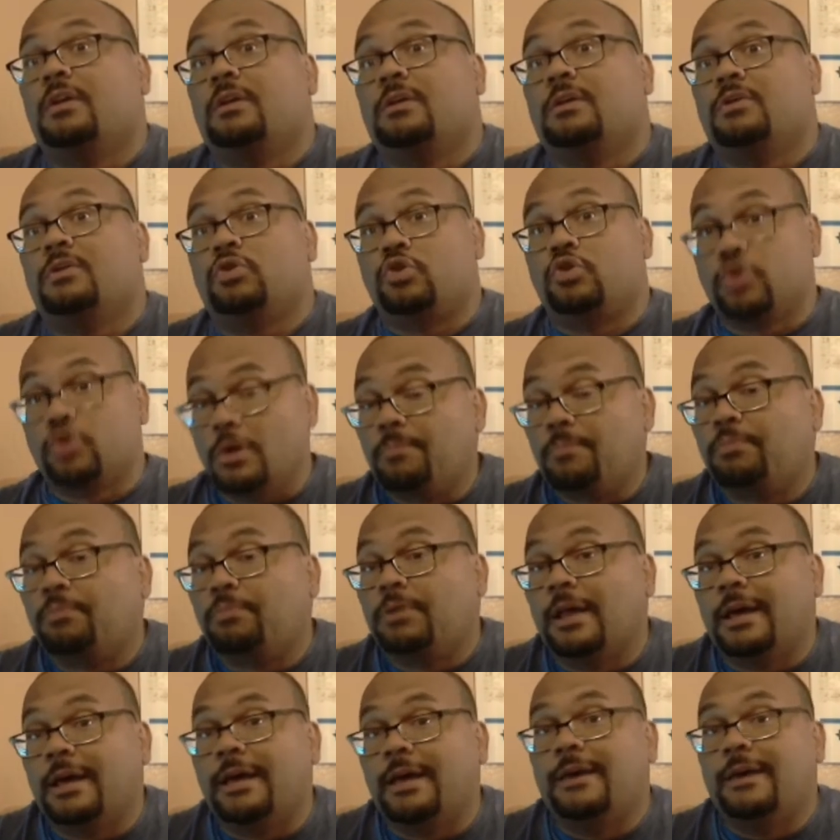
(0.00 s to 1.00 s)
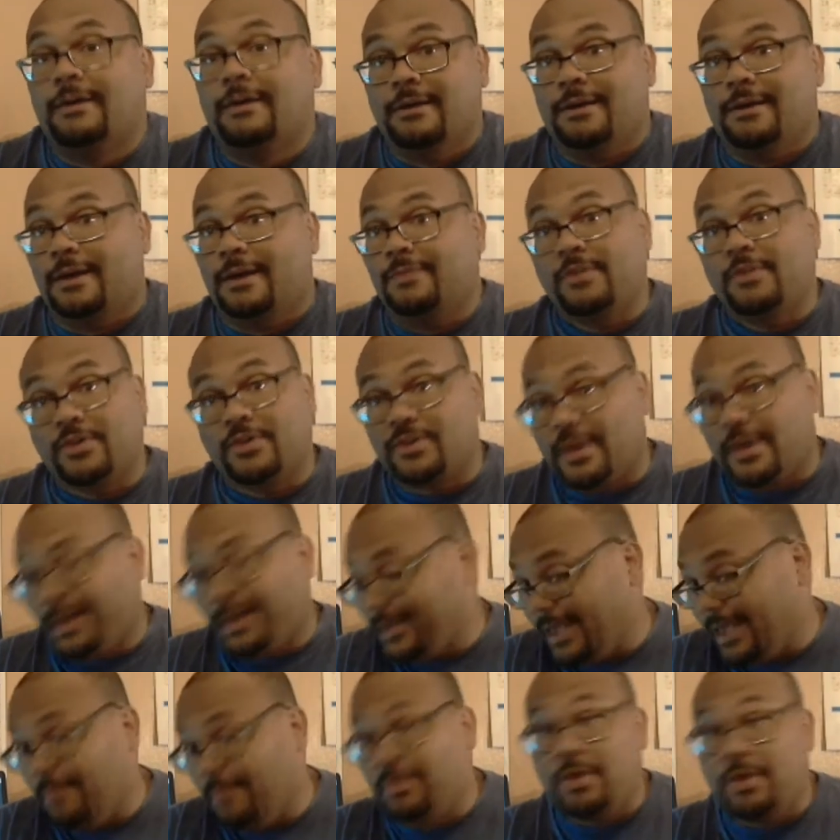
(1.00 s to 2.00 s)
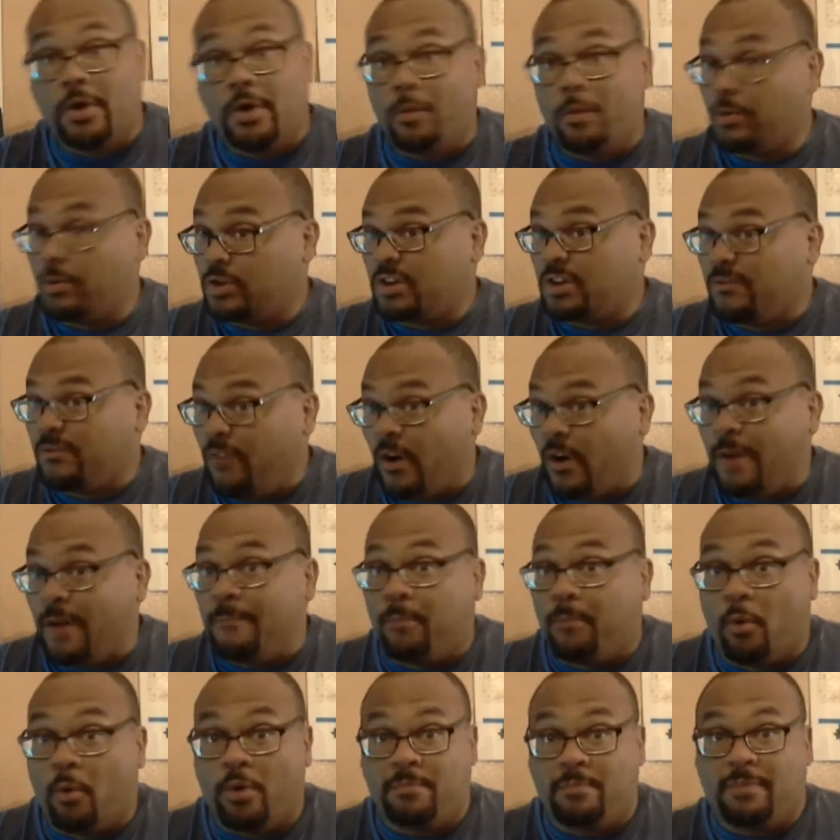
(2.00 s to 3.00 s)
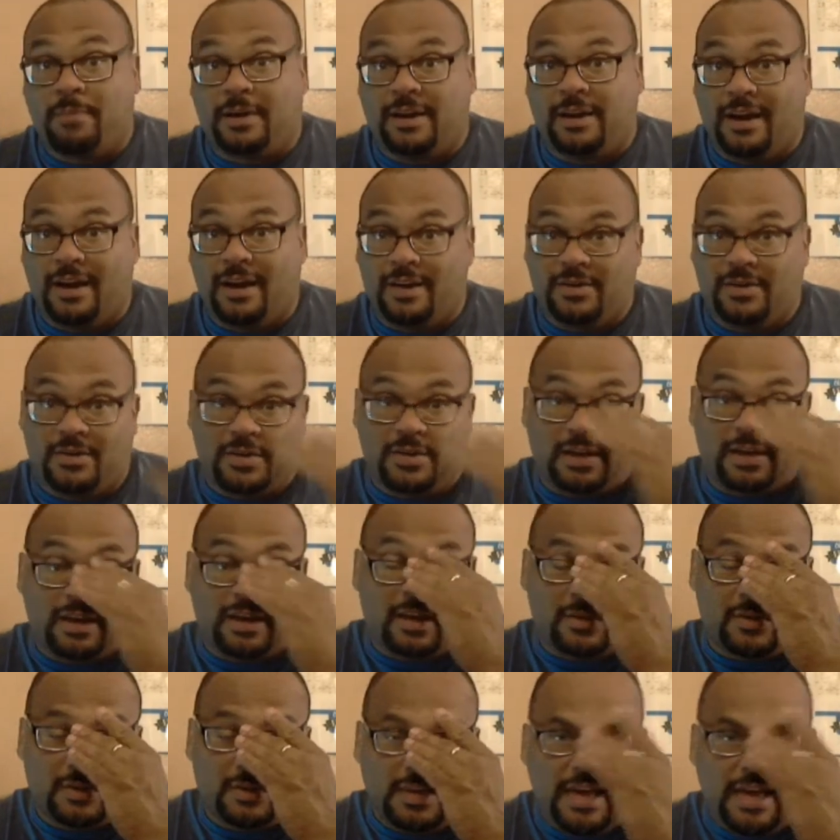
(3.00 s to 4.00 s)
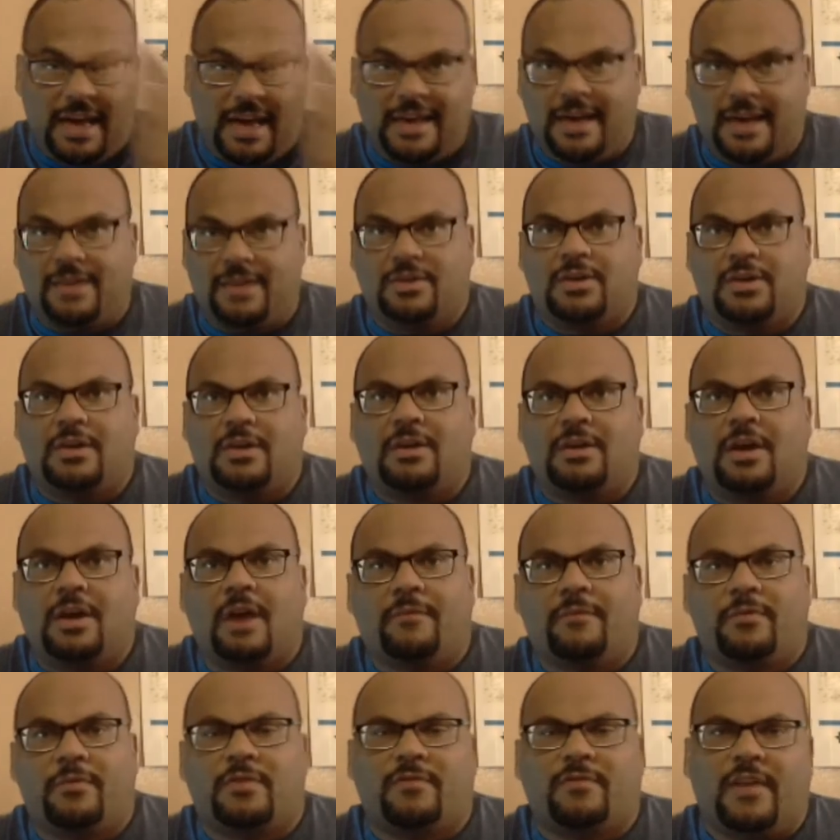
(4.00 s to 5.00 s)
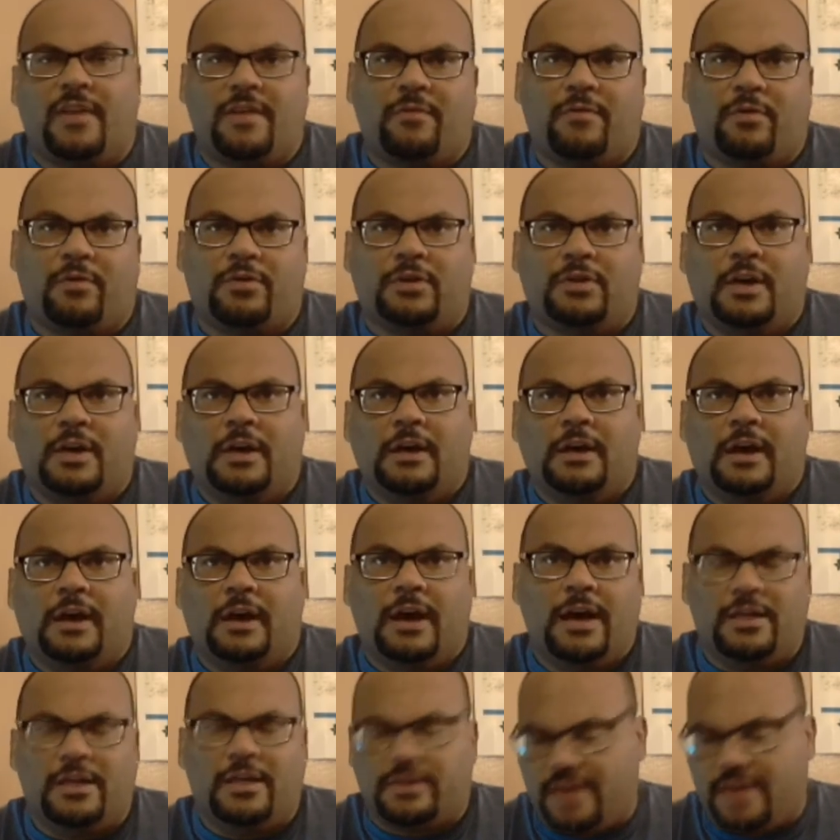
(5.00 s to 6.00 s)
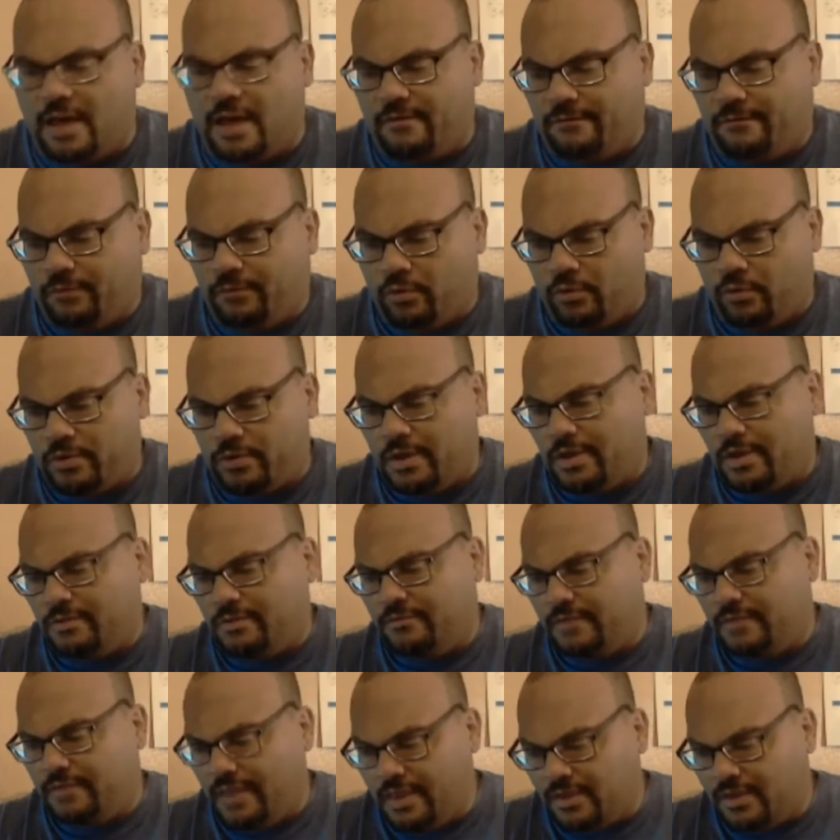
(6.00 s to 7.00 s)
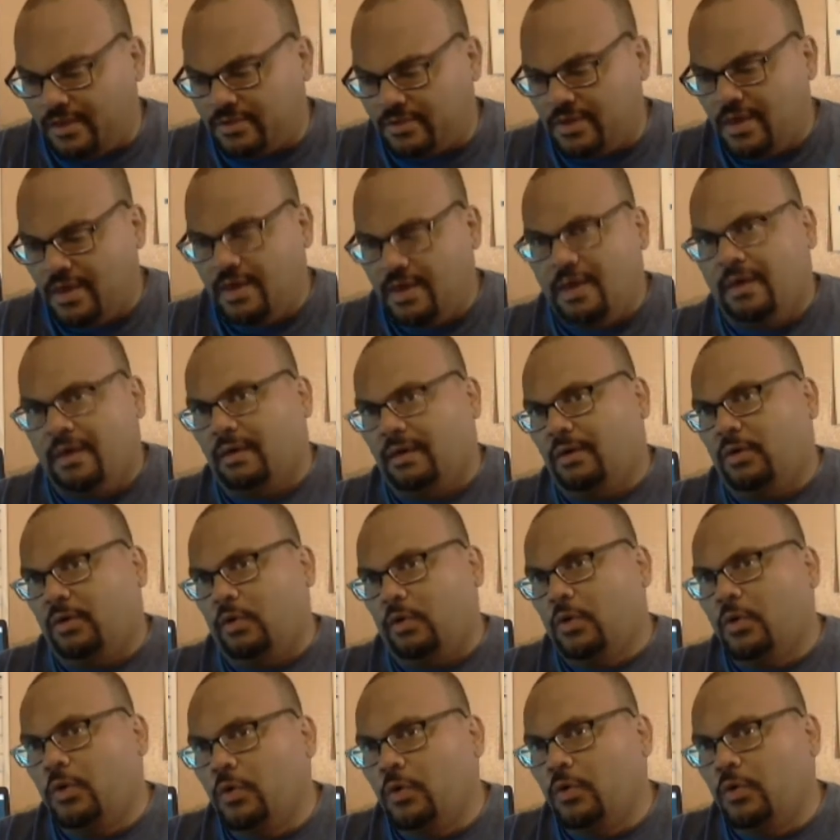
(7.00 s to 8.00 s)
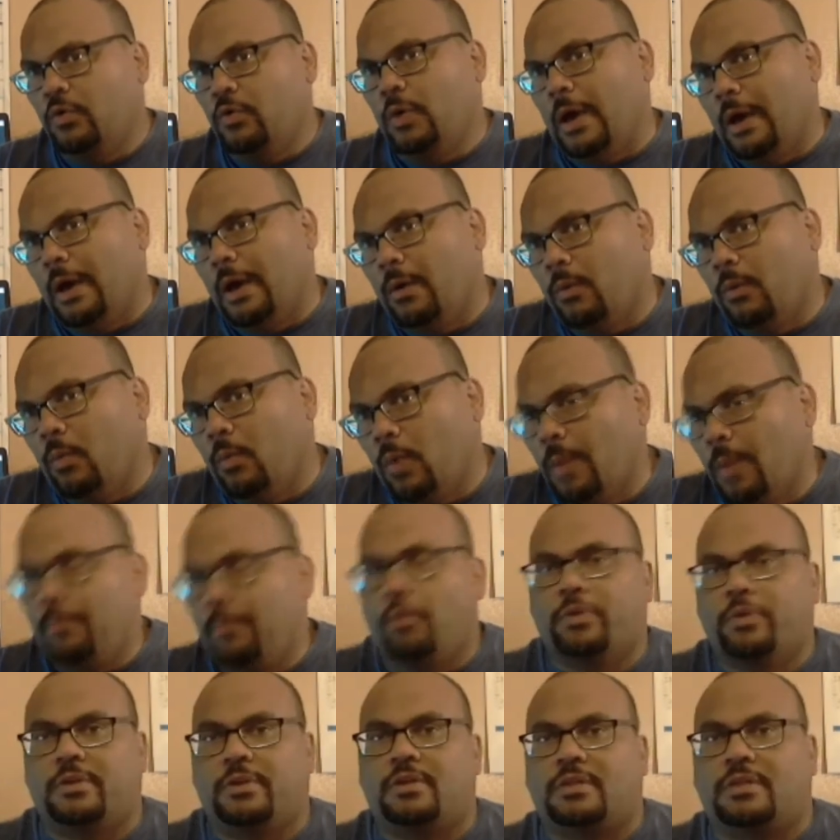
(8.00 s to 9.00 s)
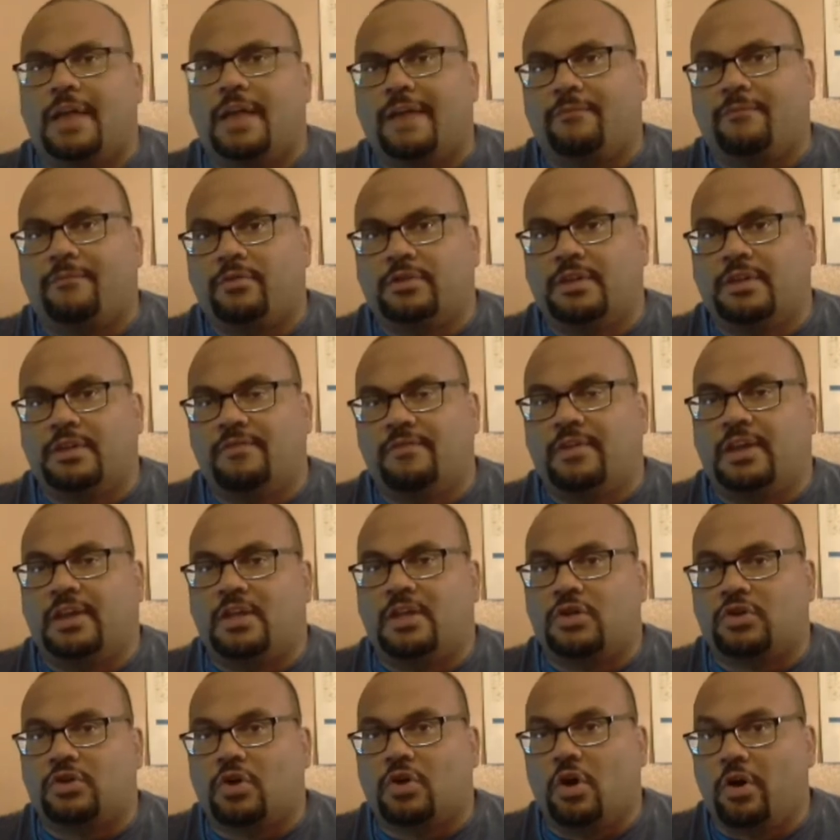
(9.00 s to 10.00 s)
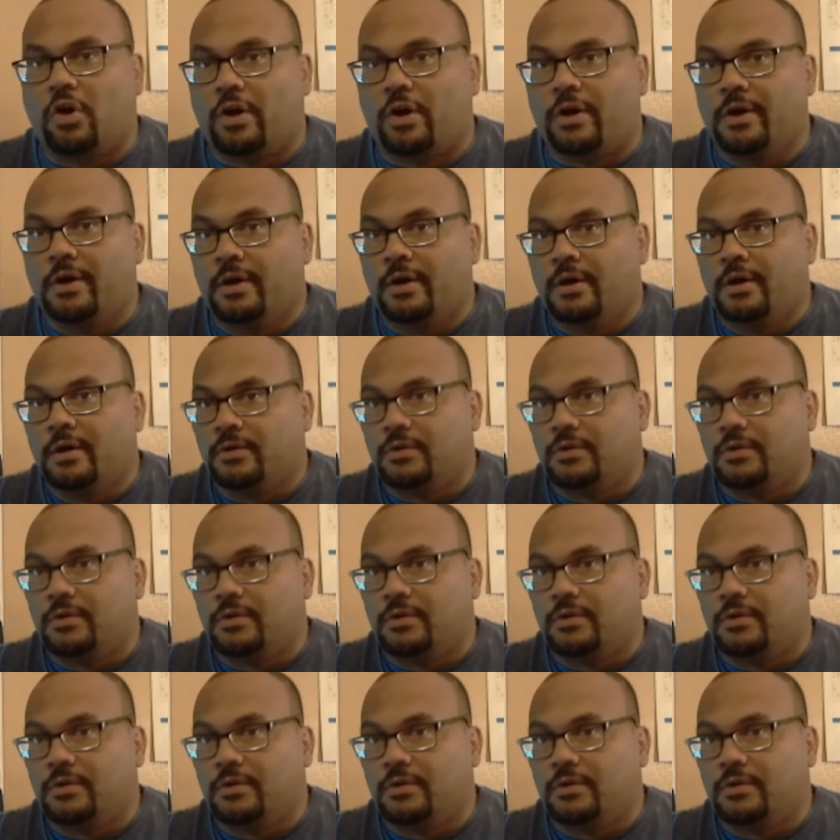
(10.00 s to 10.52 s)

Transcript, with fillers: should play in the second game of the year, which is very important because it's against the AAC conference favorites, uh, South Florida. Diggs who at one point in his life was living in his car.